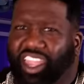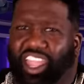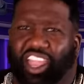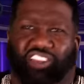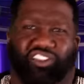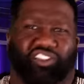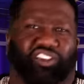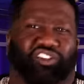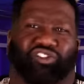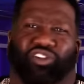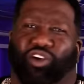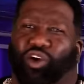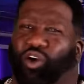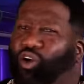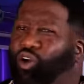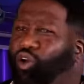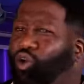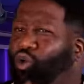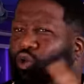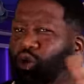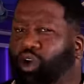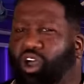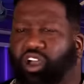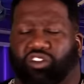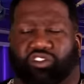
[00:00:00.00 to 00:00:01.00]
It's just the
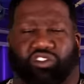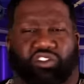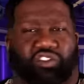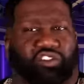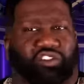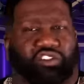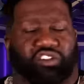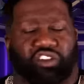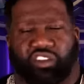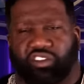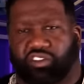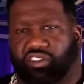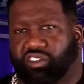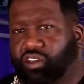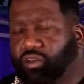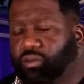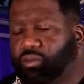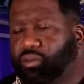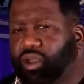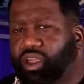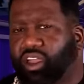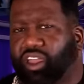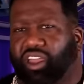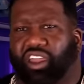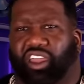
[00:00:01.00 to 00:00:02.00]
whole Western
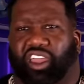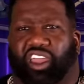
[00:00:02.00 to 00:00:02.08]
system.